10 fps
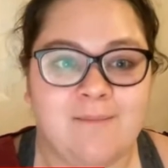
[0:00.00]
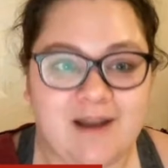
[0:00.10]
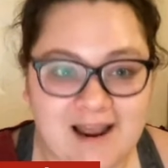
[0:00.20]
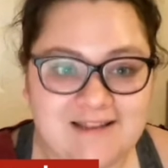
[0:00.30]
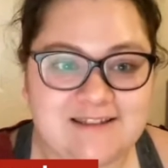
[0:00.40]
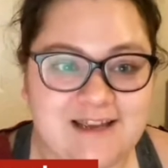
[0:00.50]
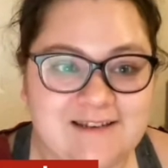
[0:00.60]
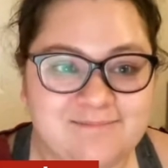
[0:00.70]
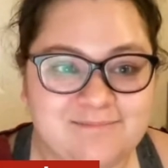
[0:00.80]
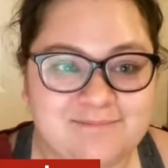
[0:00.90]
But
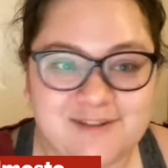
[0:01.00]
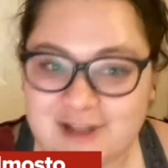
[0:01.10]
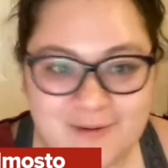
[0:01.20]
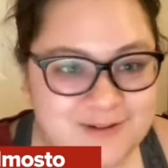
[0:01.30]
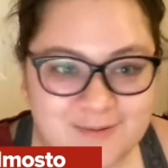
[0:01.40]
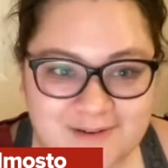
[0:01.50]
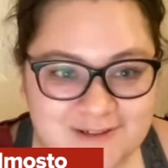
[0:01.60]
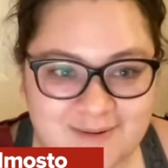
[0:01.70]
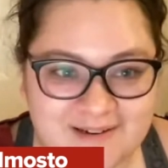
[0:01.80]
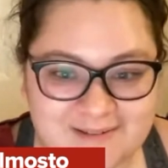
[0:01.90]
hindsight is always
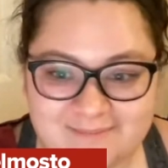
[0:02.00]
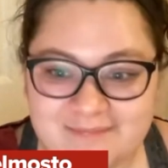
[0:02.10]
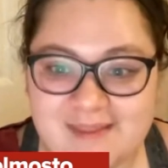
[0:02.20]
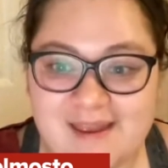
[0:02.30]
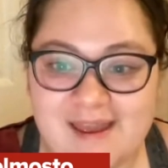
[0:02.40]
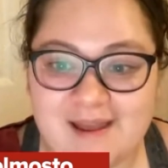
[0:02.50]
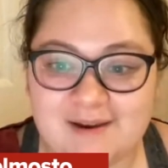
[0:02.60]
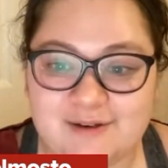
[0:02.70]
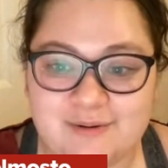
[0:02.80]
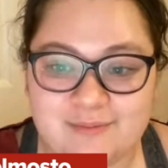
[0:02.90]
2020.
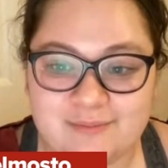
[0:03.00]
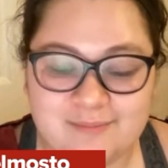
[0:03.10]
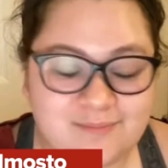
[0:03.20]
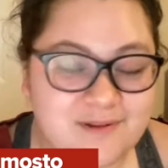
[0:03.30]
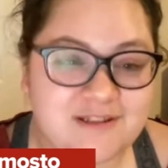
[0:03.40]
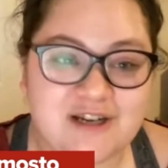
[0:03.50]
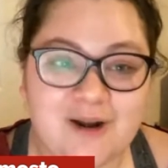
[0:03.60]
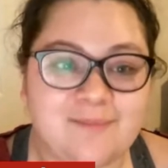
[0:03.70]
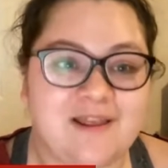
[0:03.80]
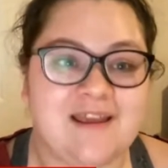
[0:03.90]
And
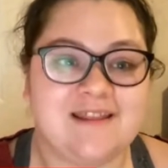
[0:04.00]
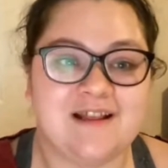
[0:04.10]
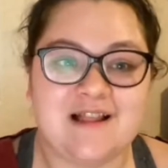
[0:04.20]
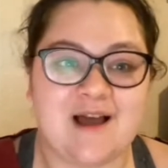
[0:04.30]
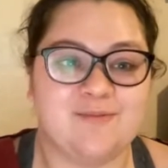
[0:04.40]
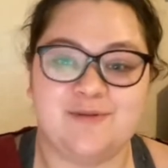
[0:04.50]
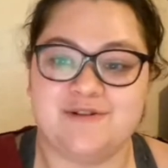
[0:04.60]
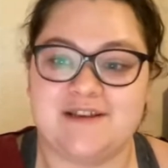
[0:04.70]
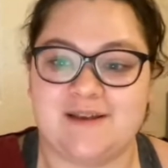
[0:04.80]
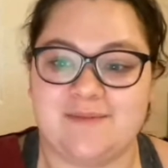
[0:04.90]
start playing the clown
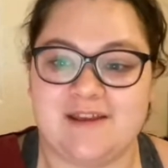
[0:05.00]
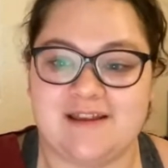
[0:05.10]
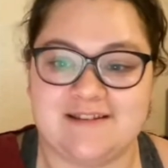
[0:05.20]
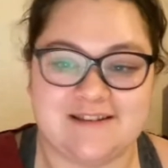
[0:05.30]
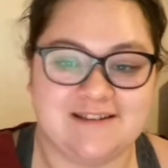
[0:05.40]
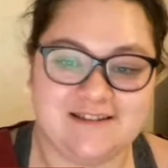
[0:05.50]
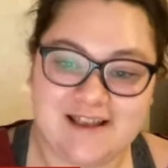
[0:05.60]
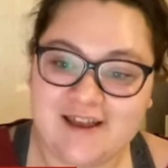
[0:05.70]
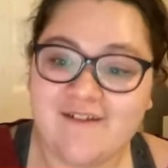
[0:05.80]
music because